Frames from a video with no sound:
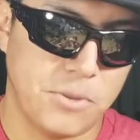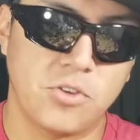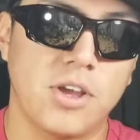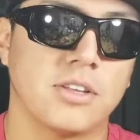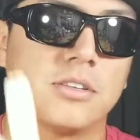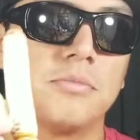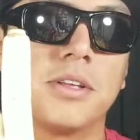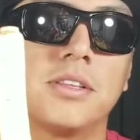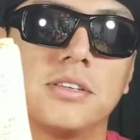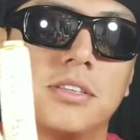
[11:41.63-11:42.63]
So yeah, something
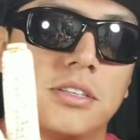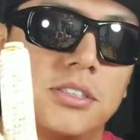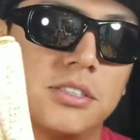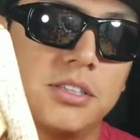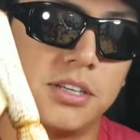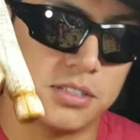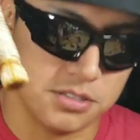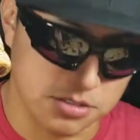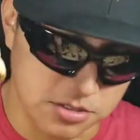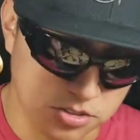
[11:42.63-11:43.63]
like this, it just takes
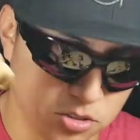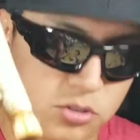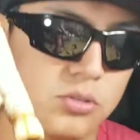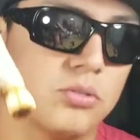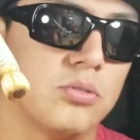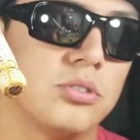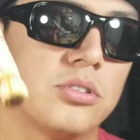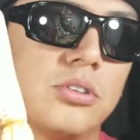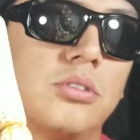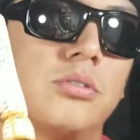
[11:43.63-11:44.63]
so
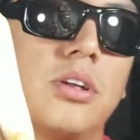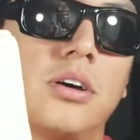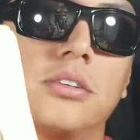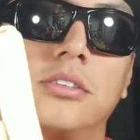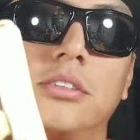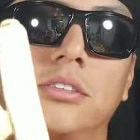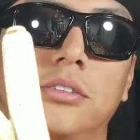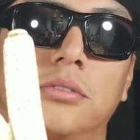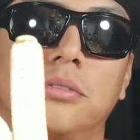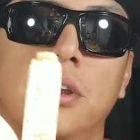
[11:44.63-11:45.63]
long to do.